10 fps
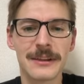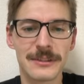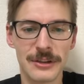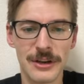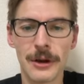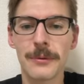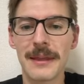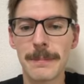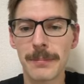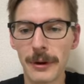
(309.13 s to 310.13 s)
So no,
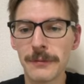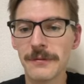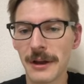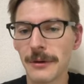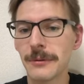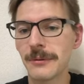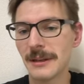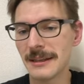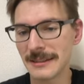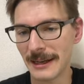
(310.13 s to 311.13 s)
they both know the
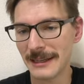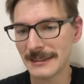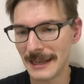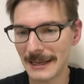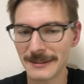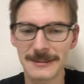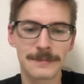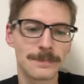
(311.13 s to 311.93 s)
desired date.